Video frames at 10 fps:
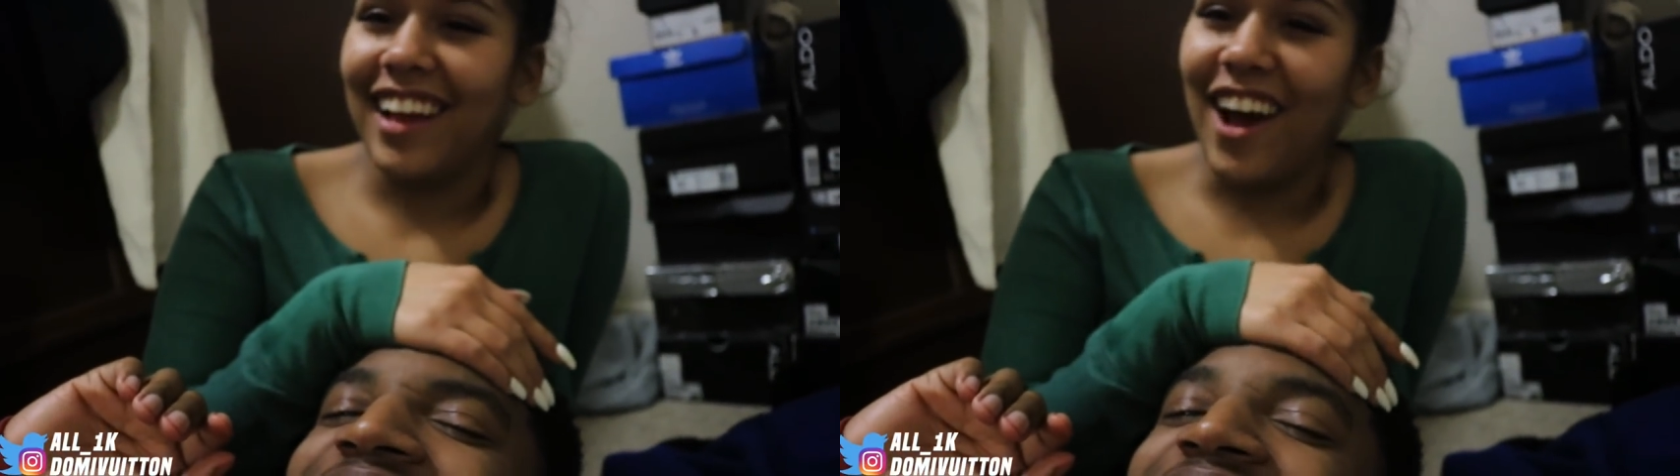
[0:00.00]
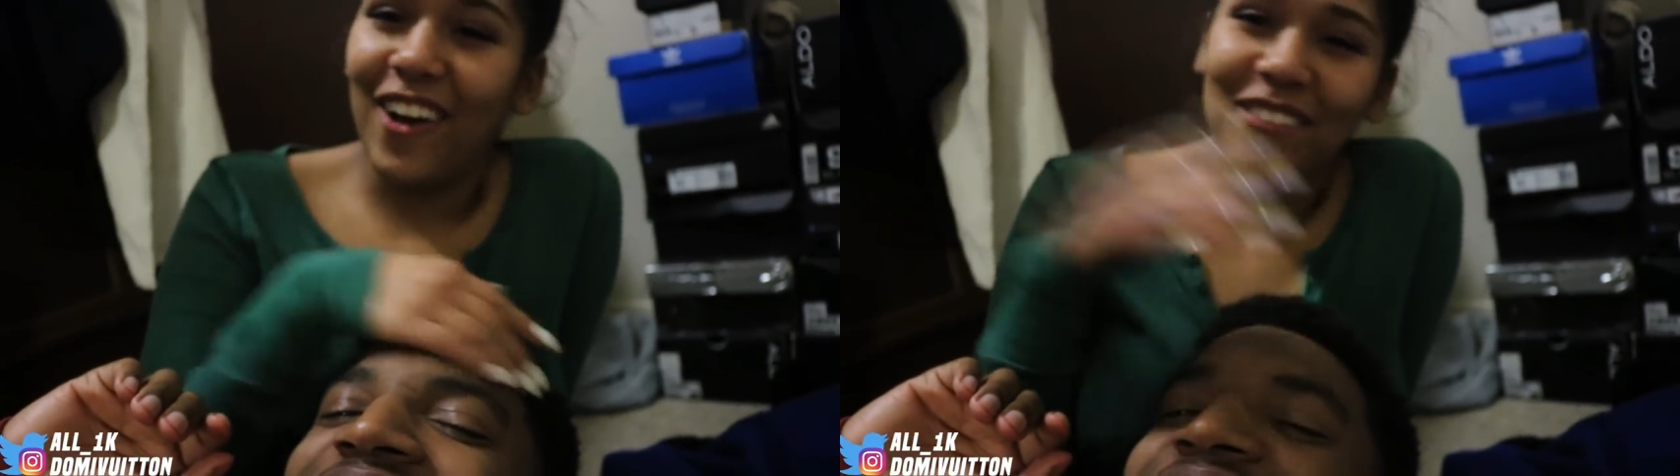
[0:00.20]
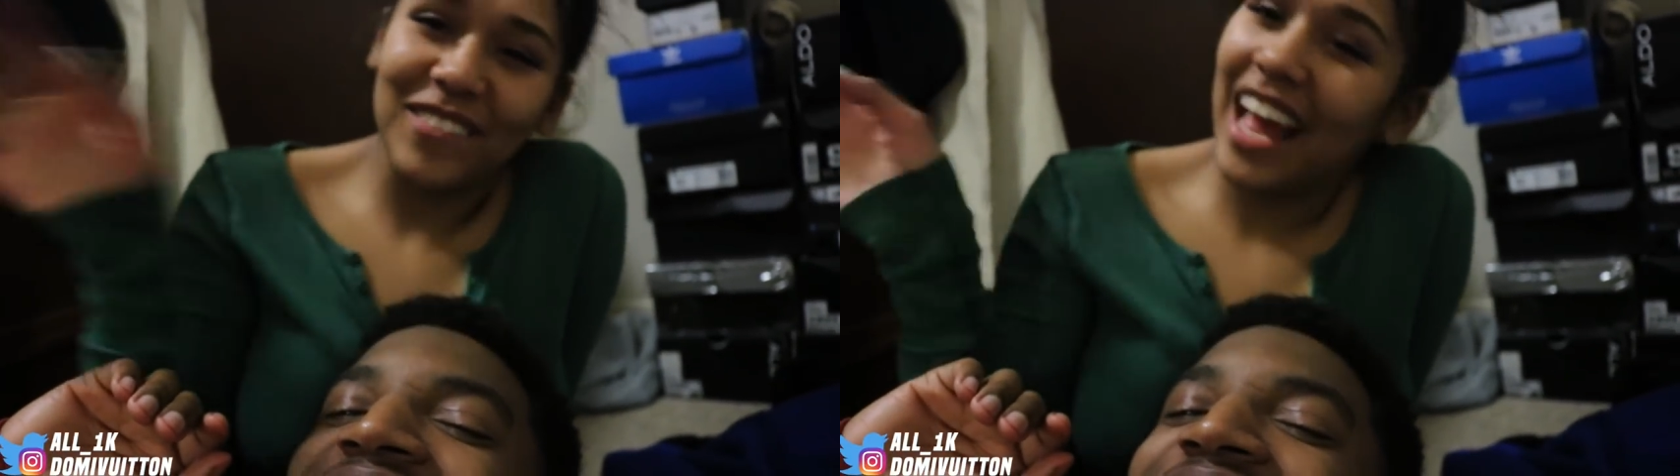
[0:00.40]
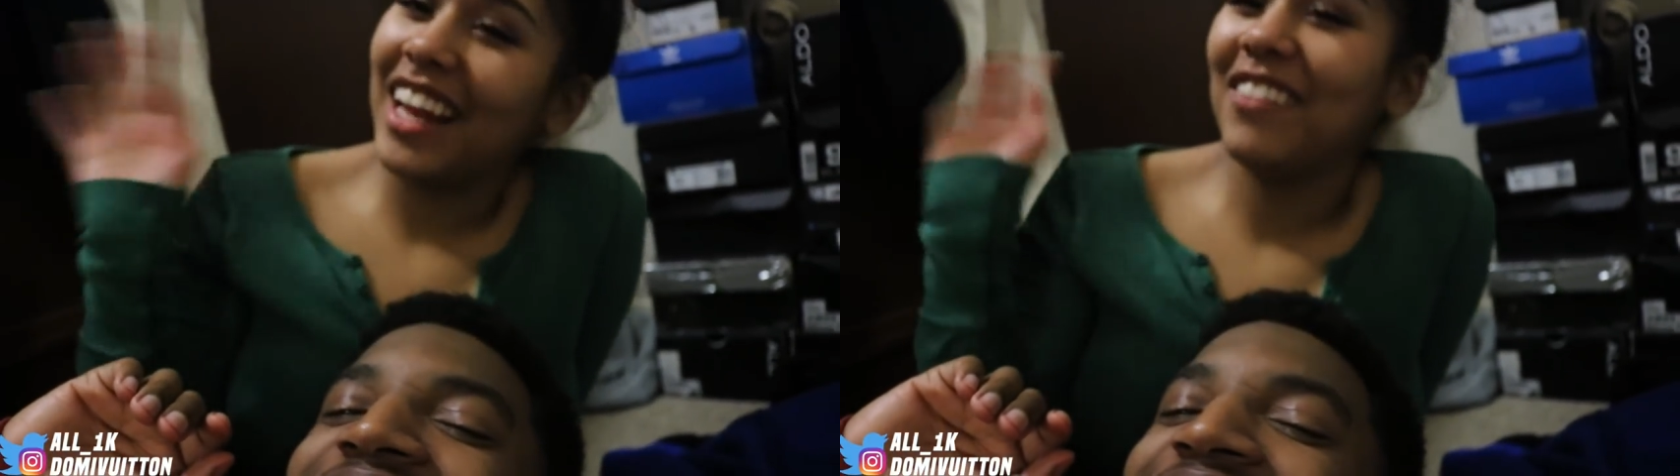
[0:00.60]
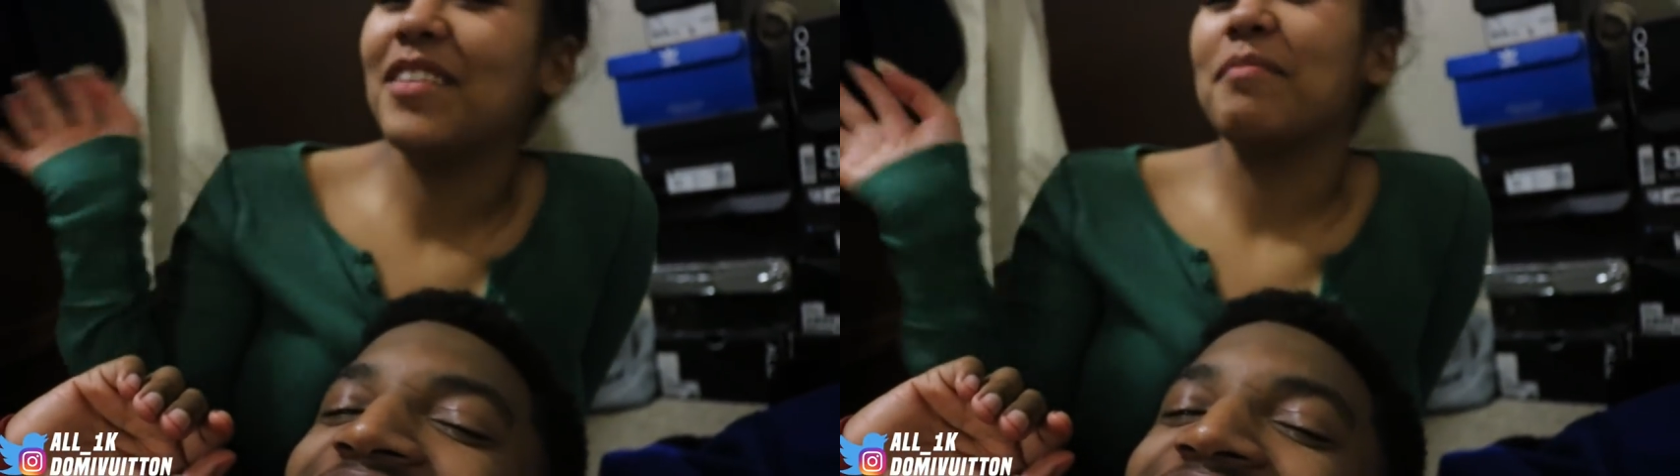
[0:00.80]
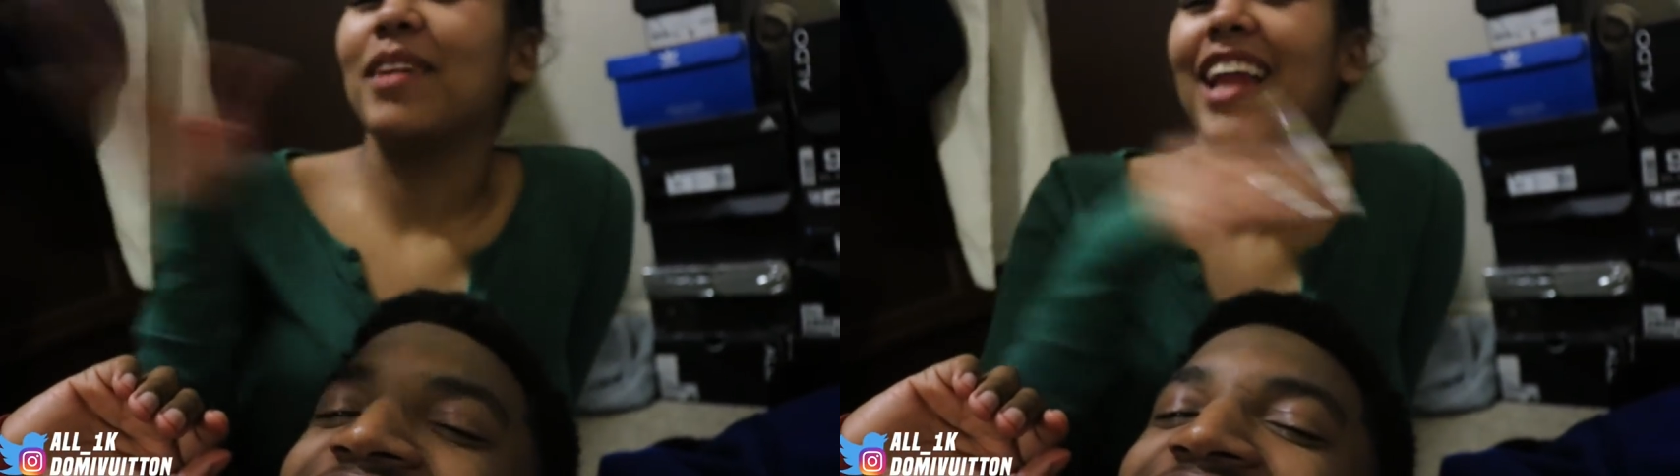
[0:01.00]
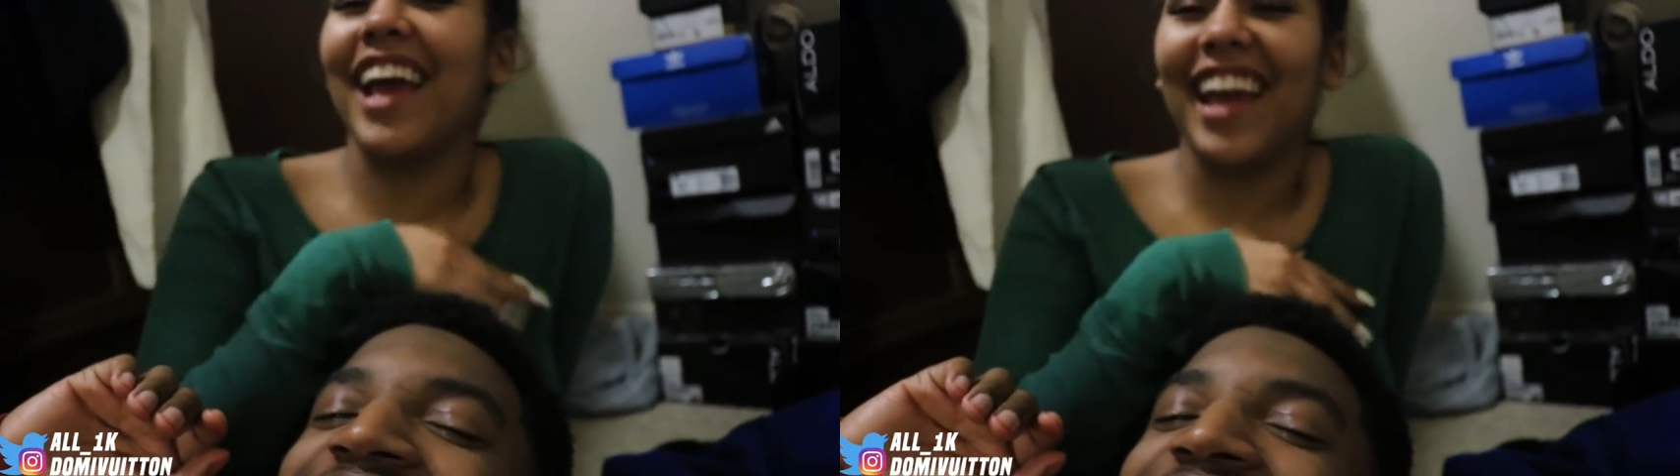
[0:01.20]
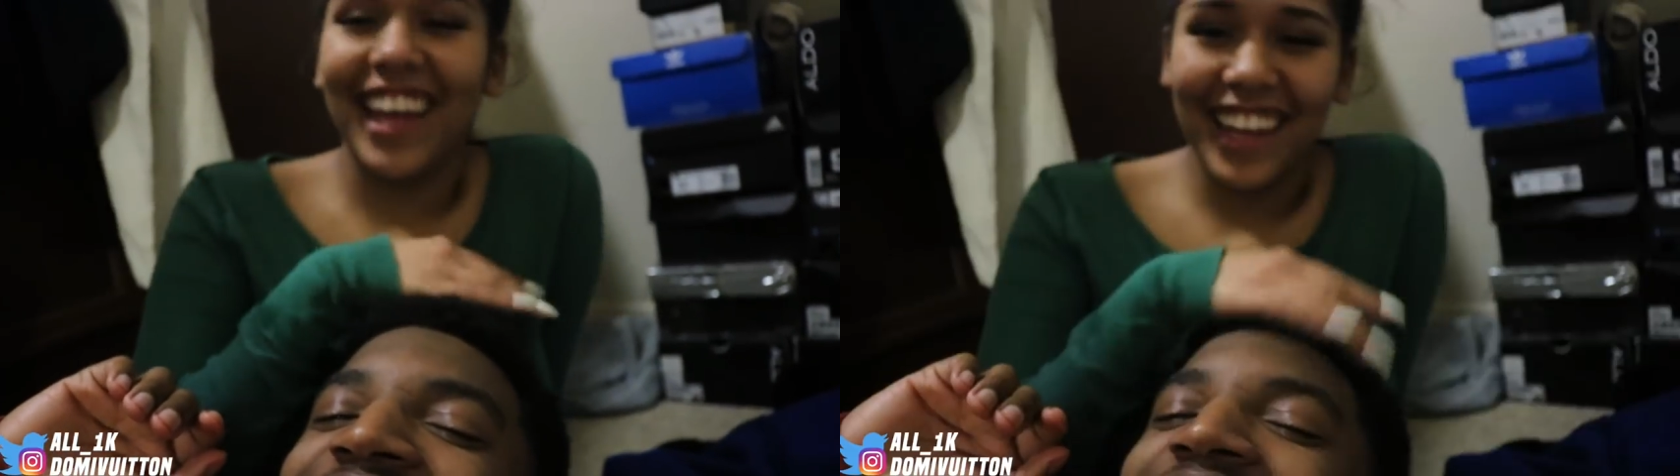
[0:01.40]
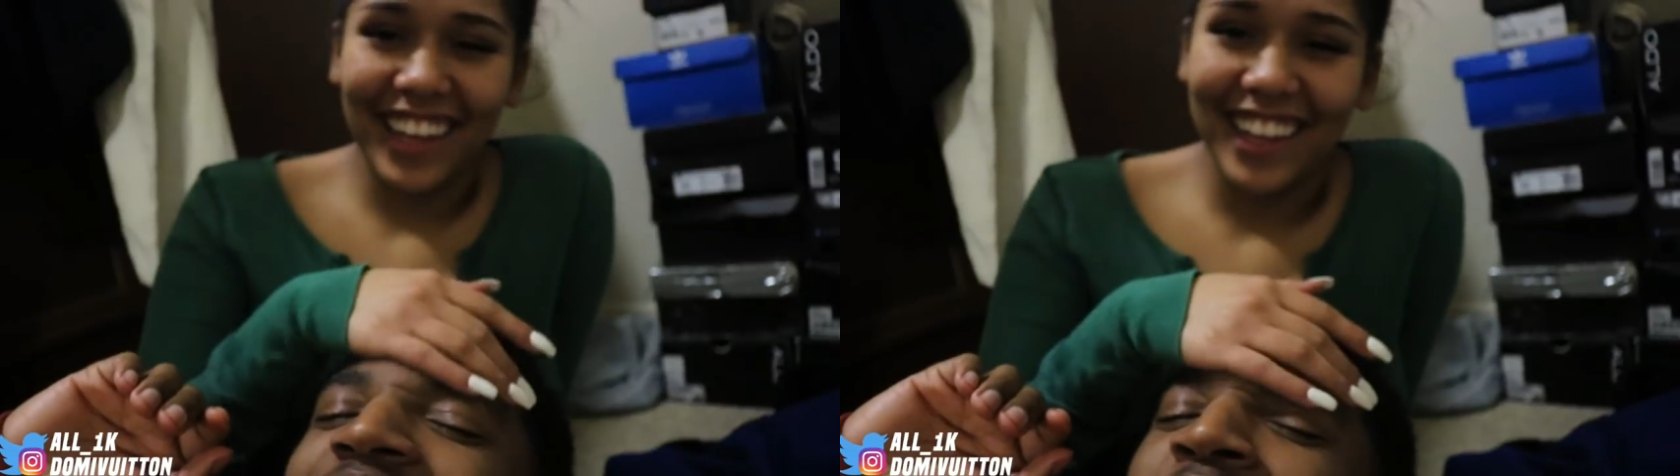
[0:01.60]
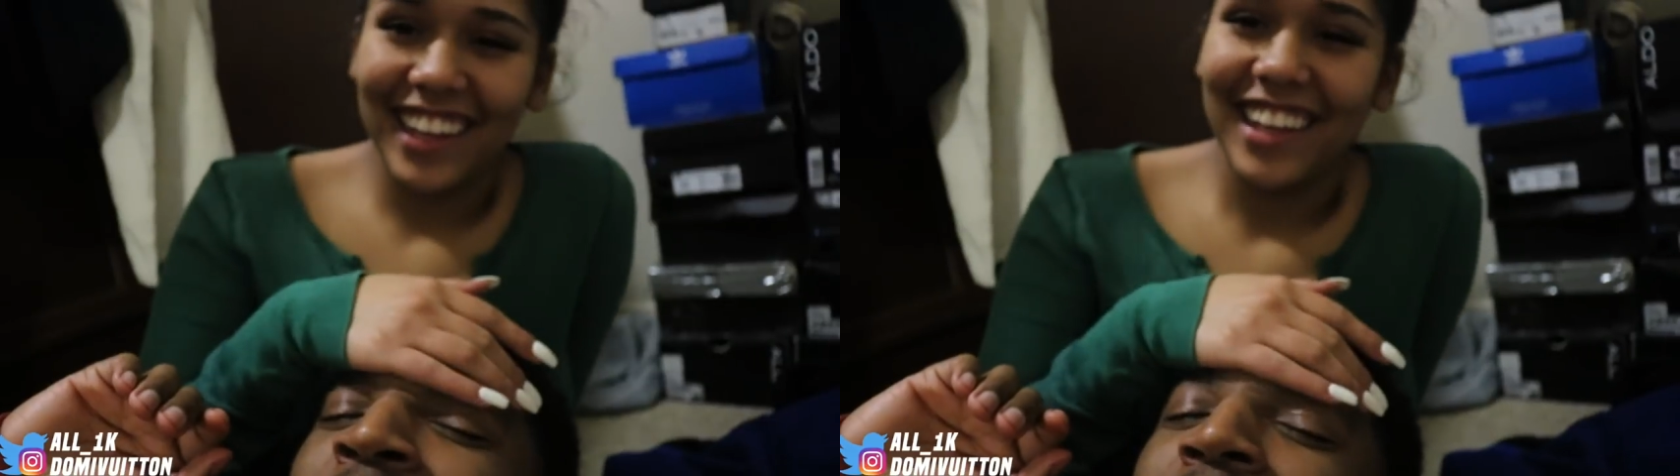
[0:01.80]
I'm not even playing.
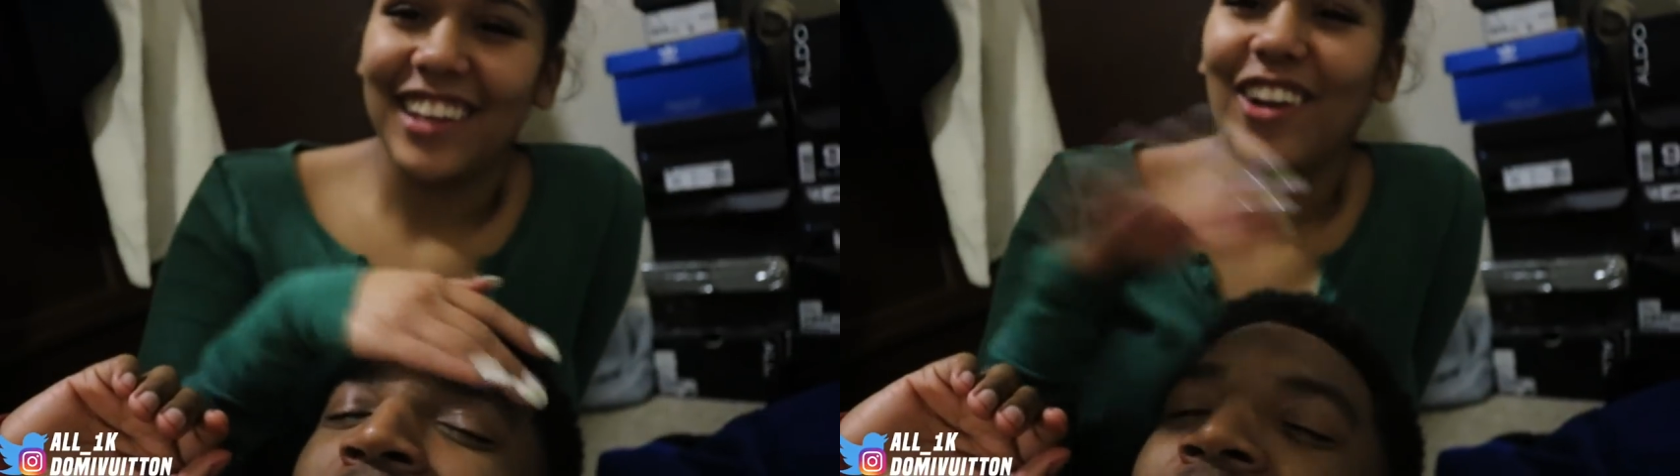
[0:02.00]
Nope.